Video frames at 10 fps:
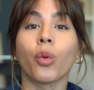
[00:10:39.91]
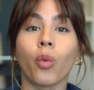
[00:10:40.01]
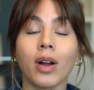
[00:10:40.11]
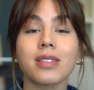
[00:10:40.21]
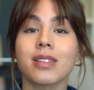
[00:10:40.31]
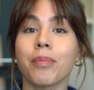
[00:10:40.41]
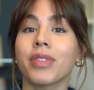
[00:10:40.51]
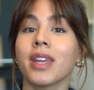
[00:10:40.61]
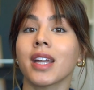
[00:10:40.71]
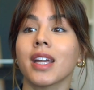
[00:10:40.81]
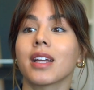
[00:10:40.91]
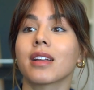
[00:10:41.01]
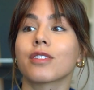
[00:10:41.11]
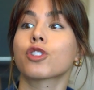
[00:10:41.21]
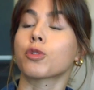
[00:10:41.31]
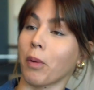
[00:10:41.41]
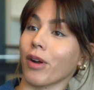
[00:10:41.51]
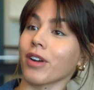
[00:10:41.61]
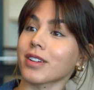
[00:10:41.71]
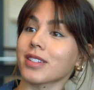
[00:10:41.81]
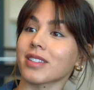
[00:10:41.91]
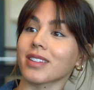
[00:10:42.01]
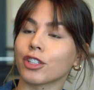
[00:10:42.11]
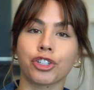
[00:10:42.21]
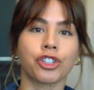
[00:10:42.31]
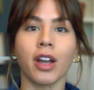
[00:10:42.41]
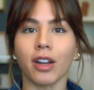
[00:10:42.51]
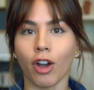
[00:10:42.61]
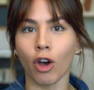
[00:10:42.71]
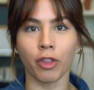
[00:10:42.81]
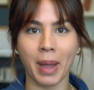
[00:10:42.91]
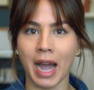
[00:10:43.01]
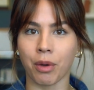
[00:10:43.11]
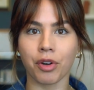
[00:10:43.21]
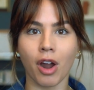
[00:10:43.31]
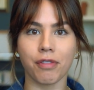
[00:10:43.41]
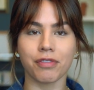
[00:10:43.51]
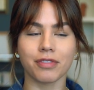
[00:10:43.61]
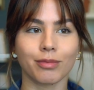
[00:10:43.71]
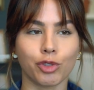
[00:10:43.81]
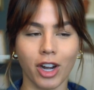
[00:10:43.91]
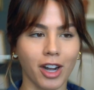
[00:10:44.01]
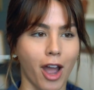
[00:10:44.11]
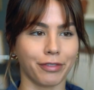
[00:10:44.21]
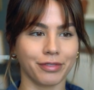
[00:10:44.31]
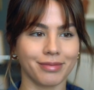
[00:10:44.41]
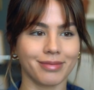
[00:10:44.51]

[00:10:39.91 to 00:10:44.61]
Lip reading: Once something sparks, shut all the power off. Shut it off.